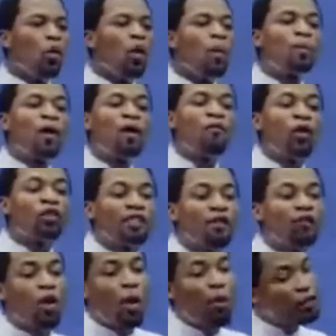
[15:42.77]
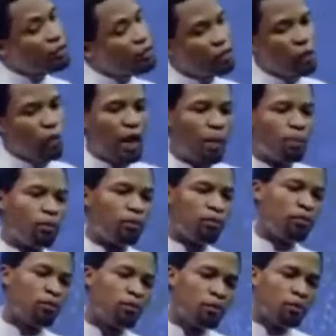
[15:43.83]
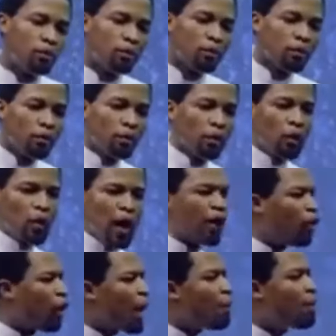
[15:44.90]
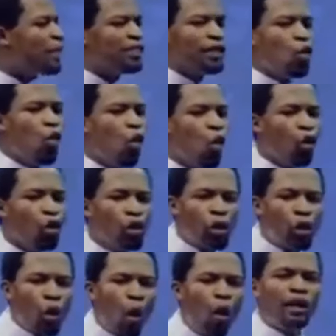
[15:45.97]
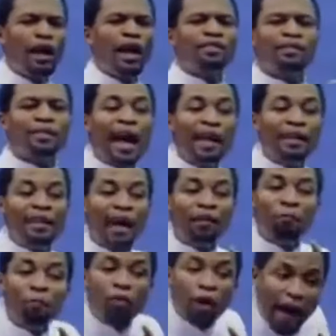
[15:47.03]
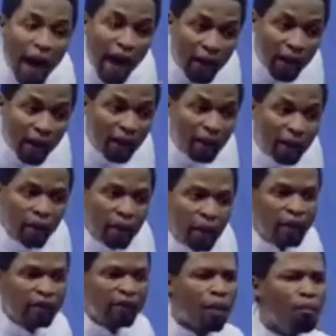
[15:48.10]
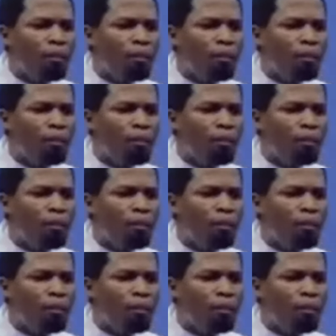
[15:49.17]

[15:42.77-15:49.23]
You will pray for seven hours, nothing will happen. Another person who understands that prayer is